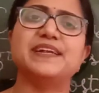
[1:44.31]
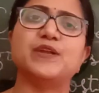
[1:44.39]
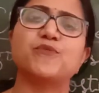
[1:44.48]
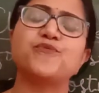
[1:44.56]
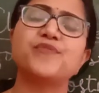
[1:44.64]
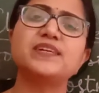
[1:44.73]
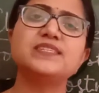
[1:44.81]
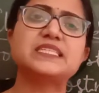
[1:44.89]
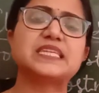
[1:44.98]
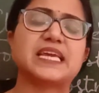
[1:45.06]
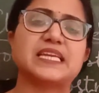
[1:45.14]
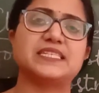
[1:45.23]

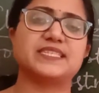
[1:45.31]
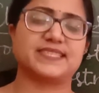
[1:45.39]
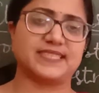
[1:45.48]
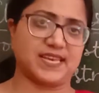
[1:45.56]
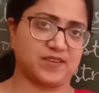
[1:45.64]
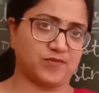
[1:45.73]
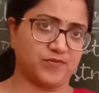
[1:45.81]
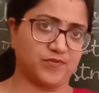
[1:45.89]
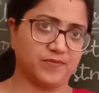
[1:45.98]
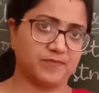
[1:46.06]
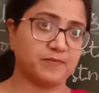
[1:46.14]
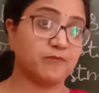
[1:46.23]
different in itself.
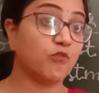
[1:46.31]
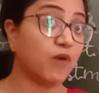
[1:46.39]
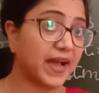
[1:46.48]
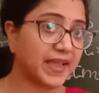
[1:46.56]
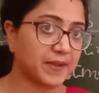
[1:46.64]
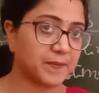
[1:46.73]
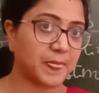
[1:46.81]
Why?